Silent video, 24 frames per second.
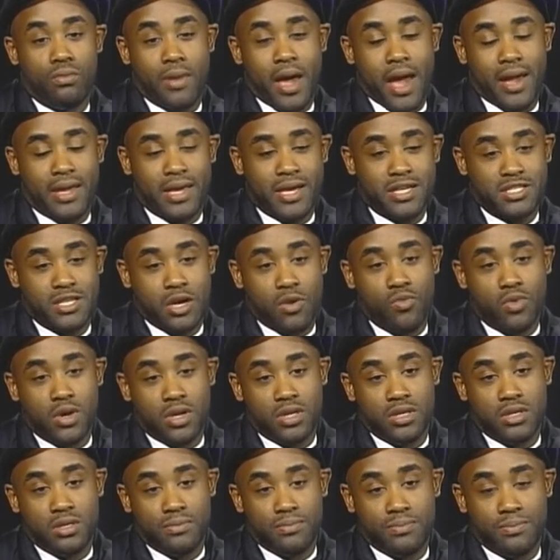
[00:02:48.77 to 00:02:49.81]
I guess I want
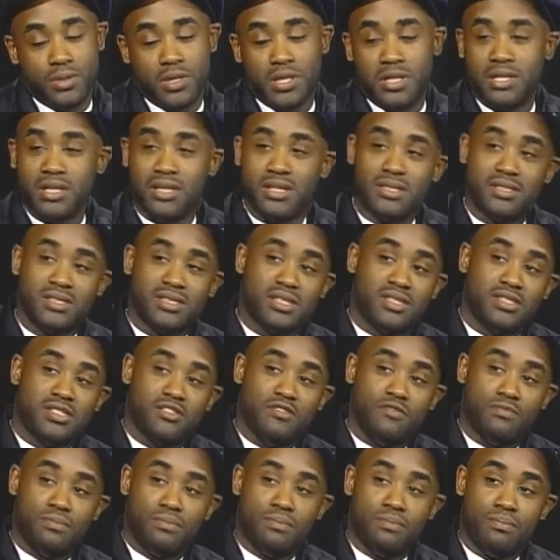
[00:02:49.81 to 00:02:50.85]
to put it in the sense
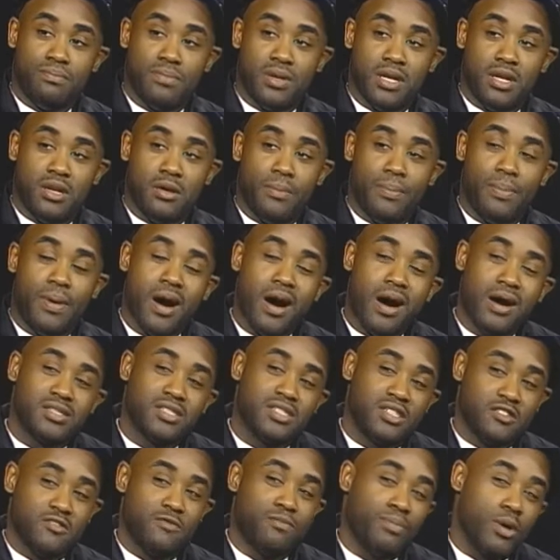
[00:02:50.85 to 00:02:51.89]
of being a
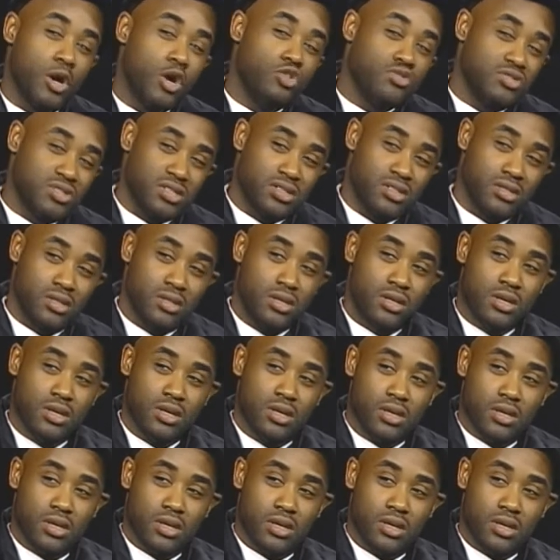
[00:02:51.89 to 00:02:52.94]
positive person. Mm -hmm.